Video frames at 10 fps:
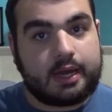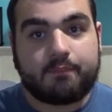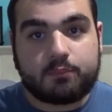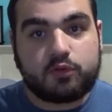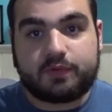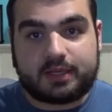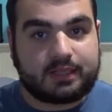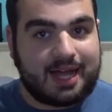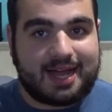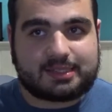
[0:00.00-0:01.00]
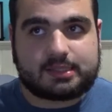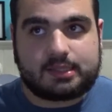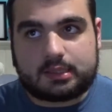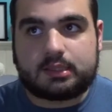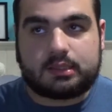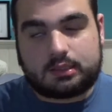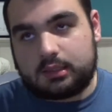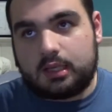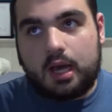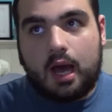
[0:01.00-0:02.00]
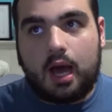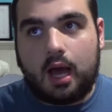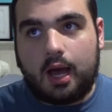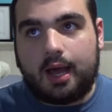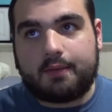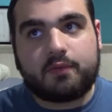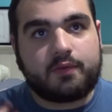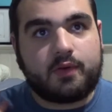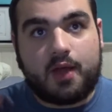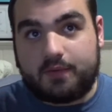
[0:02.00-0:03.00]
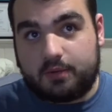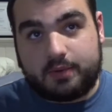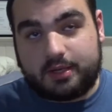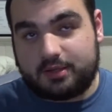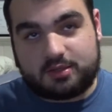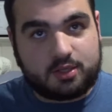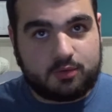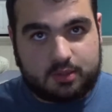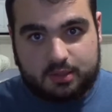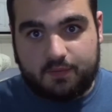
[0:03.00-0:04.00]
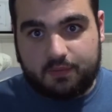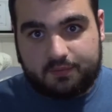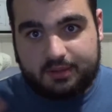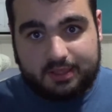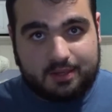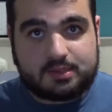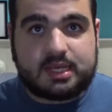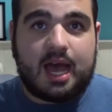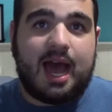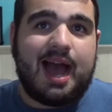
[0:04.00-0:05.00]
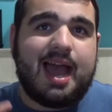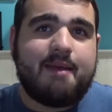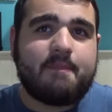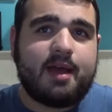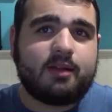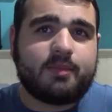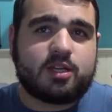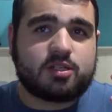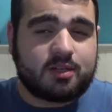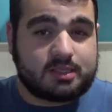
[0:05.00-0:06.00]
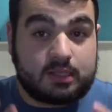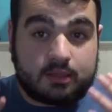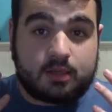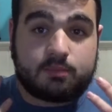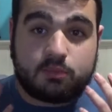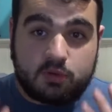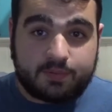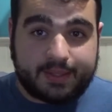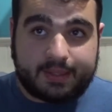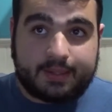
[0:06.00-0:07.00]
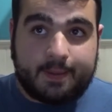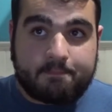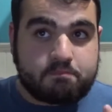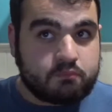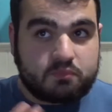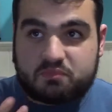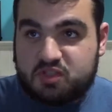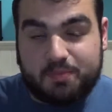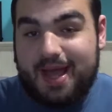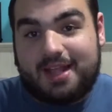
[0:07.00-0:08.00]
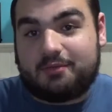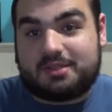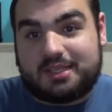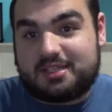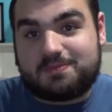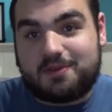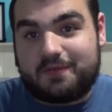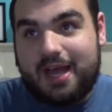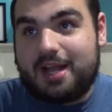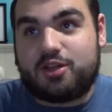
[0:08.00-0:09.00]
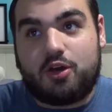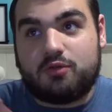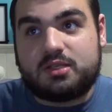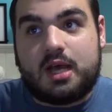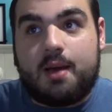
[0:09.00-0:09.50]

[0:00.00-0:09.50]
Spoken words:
movie class, and review every week or two, for videos, I better make sure it's a good movie. Too bad it was this movie. I chose